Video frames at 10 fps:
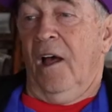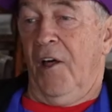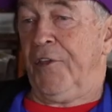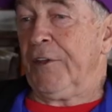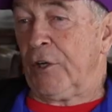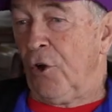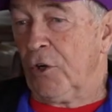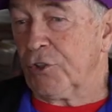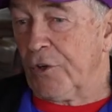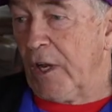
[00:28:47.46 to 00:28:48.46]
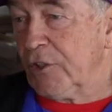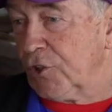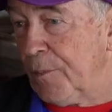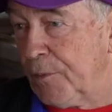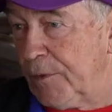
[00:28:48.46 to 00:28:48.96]
I think the longest
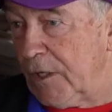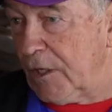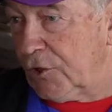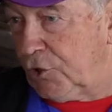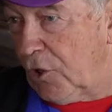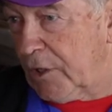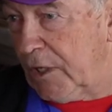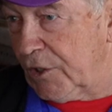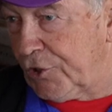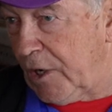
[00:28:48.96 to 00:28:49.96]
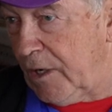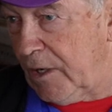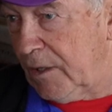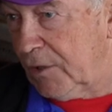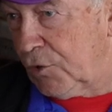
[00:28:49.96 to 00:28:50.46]
relationship between a jockey and a
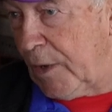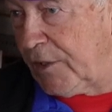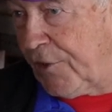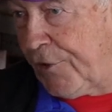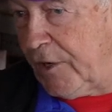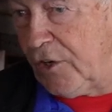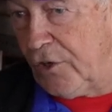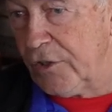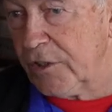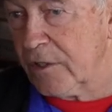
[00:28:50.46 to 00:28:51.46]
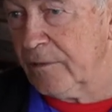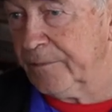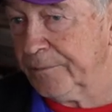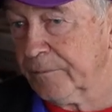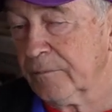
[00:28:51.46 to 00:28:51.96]
trainer, twenty-three years.
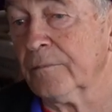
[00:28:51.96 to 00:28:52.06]
Sure.